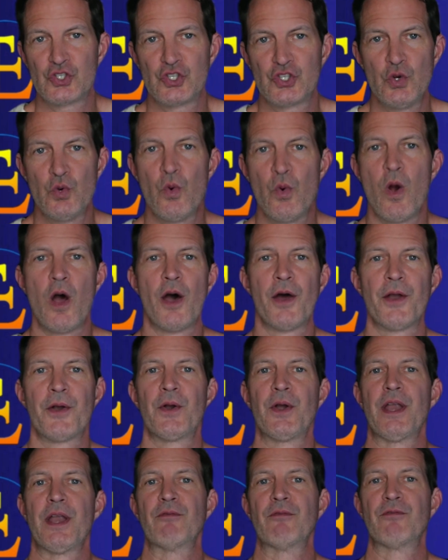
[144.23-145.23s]

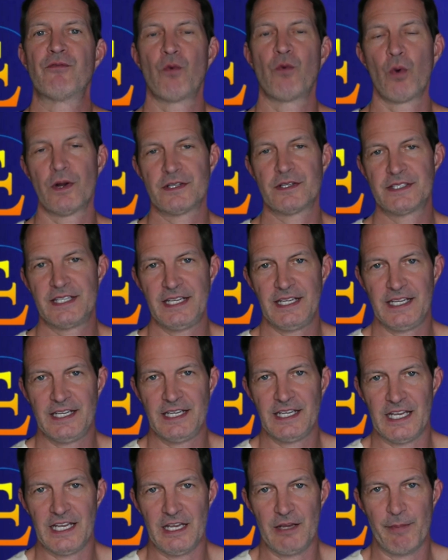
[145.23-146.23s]

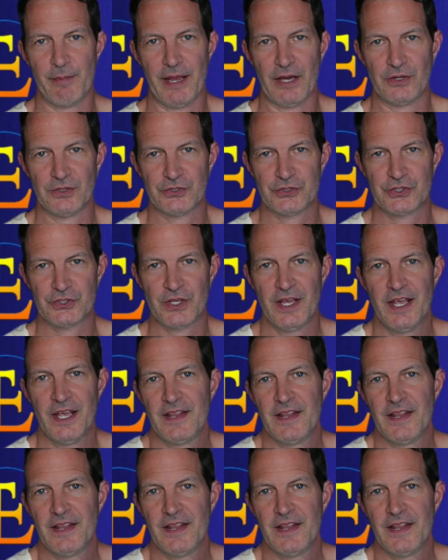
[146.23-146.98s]
214 emails.